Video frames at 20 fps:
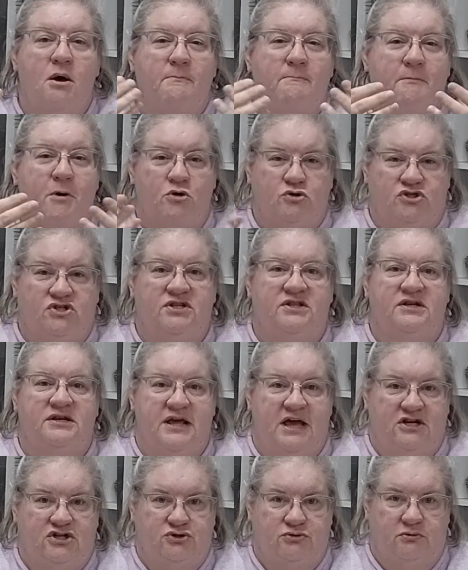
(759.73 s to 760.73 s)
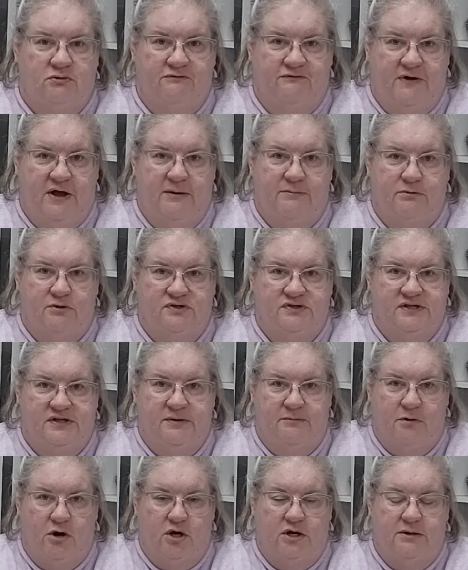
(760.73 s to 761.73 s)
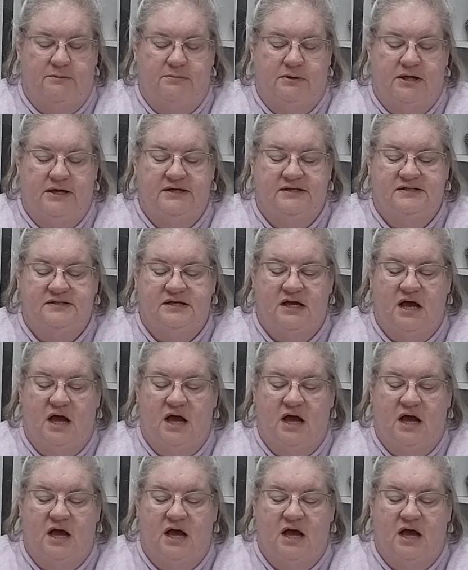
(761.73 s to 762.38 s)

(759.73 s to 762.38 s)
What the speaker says: most of the natural fibers in the marketplace.